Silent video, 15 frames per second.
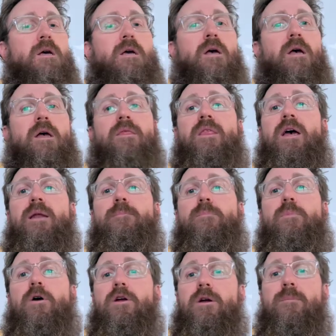then
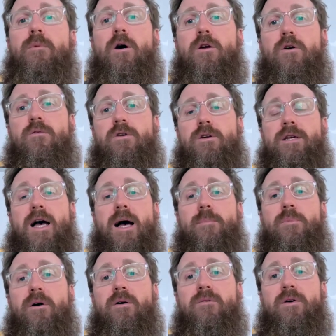put your mud over
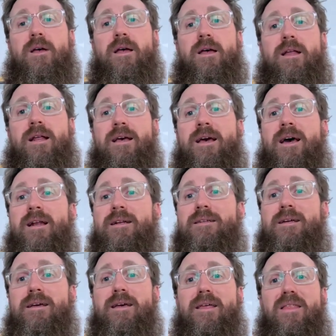top of. And I gotta
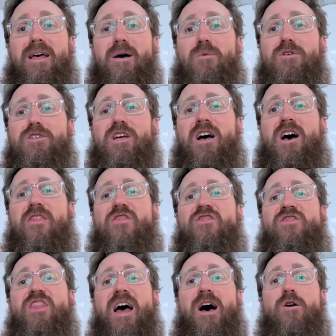tell you, that was
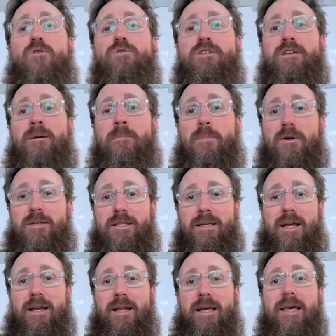
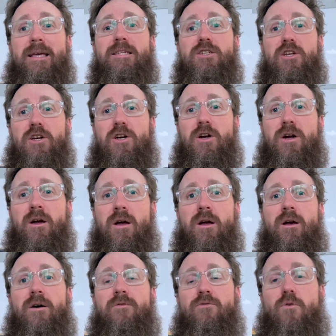1,000% easier
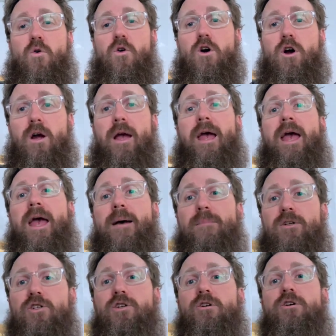for
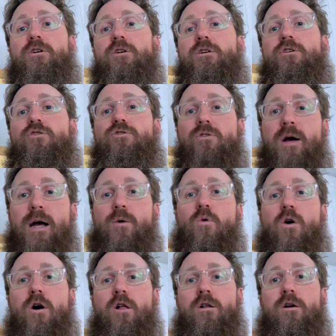amateur
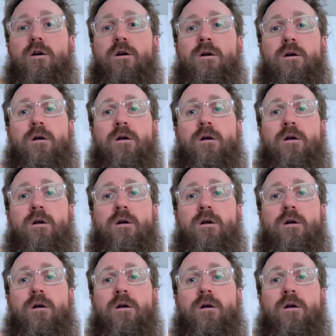drywaller